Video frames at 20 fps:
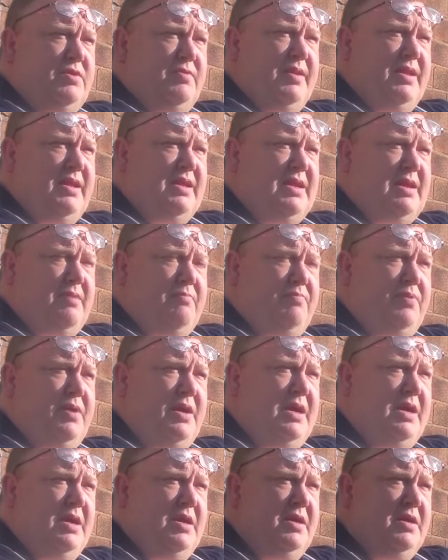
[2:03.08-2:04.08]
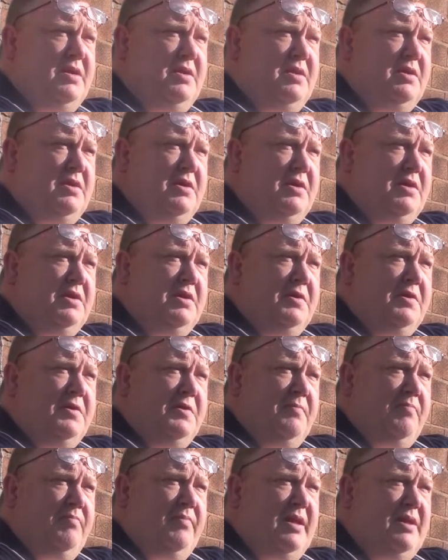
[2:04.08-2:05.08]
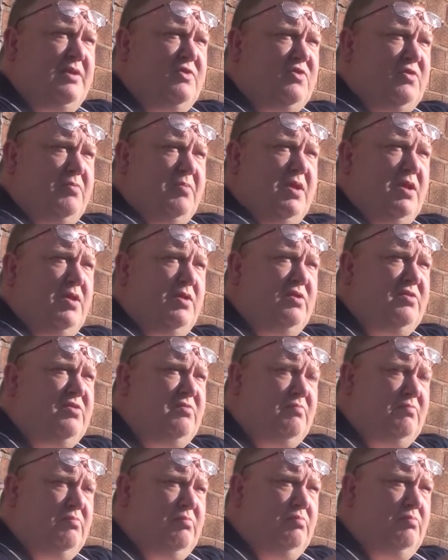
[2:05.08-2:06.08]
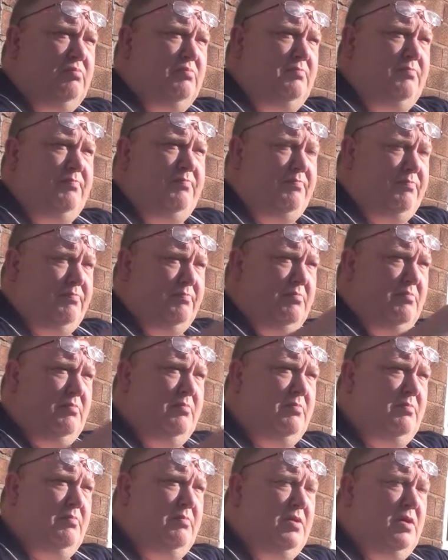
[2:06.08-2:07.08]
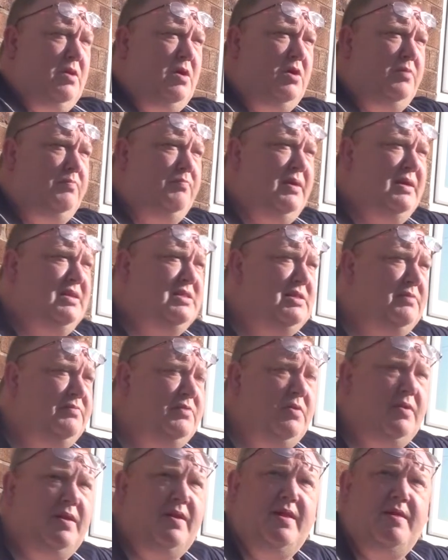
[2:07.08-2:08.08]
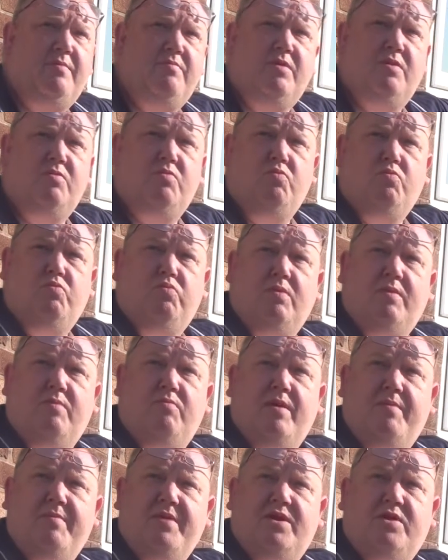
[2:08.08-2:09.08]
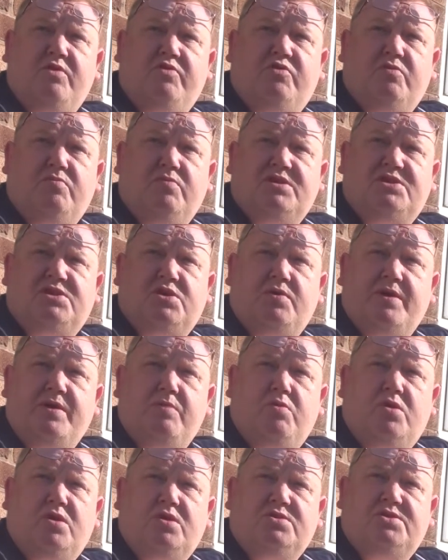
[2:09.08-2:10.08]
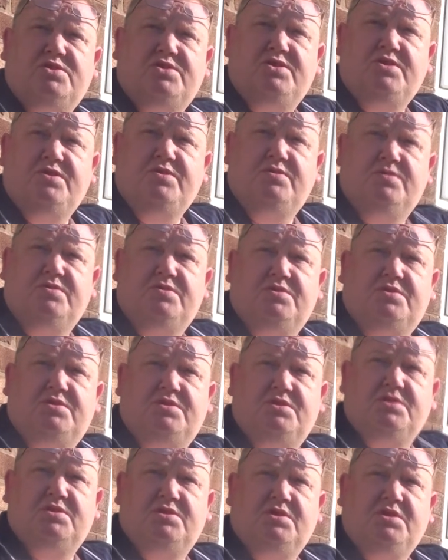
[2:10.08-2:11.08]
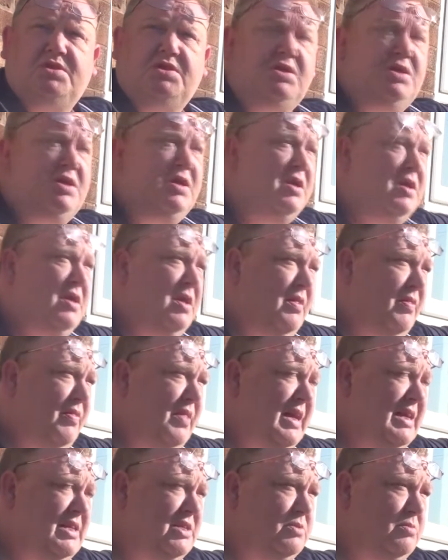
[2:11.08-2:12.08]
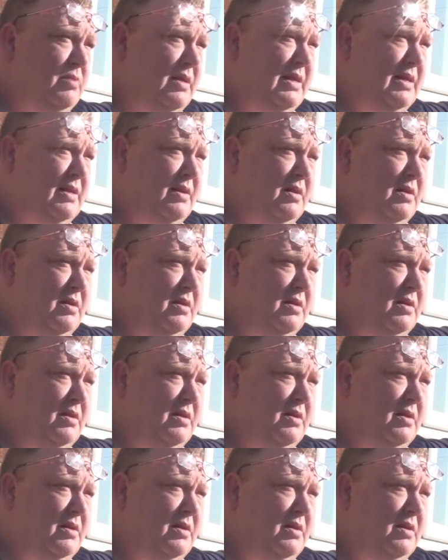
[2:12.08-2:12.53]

doing the campaigning and then some of the other odd bits I'm doing. then when we do some with Tony Warren students, that as well.